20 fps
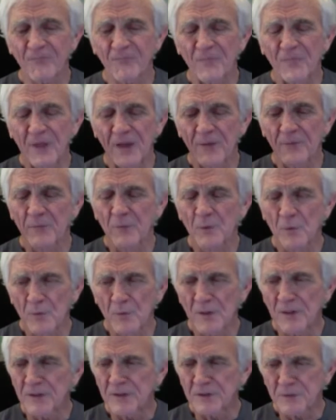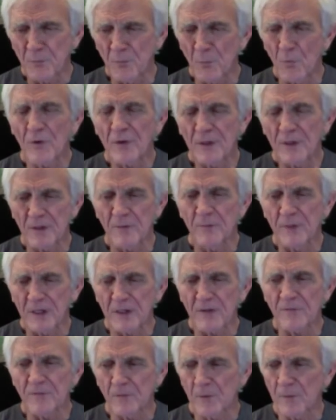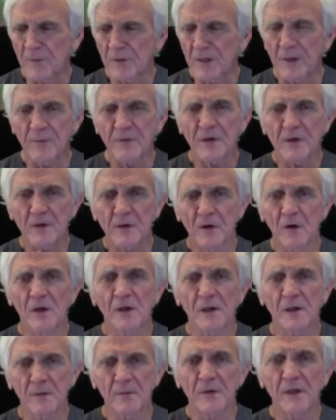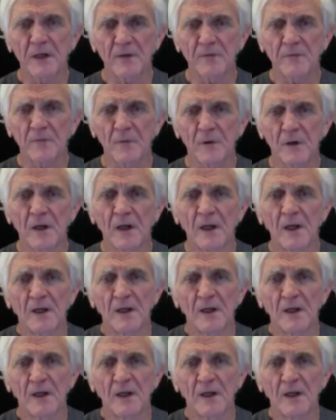that moon. It's more than a metaphor, but I'm going to call it a metaphor.